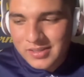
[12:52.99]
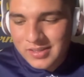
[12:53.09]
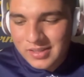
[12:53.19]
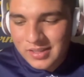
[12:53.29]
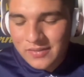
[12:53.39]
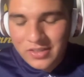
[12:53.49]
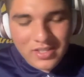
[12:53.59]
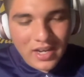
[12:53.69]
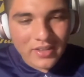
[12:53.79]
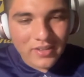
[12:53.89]
give
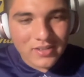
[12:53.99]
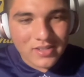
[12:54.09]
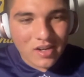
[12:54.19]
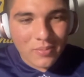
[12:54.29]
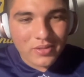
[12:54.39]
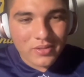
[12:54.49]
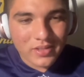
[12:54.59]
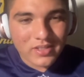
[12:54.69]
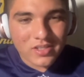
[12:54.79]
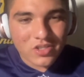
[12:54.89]
these athletes
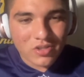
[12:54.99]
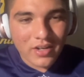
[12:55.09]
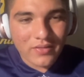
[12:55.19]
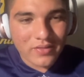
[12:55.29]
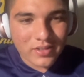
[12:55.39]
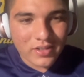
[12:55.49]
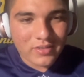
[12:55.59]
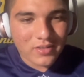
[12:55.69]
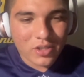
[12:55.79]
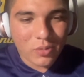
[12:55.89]
opportunities to drive.
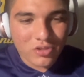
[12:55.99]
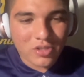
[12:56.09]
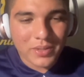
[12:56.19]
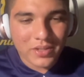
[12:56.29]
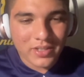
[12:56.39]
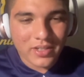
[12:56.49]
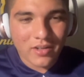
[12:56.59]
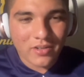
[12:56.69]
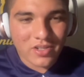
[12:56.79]
$200 million.